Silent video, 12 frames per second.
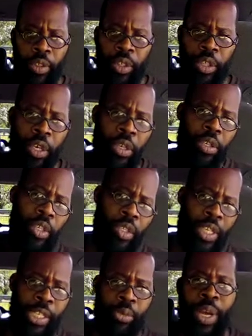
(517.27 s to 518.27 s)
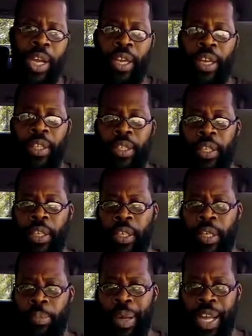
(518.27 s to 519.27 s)
You know, that's why the,
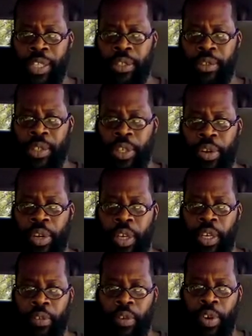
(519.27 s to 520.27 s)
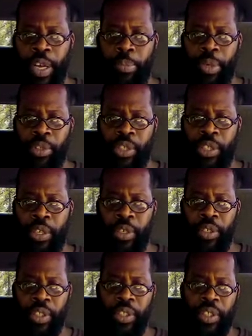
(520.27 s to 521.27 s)
the apostles of, of, Great Millstone,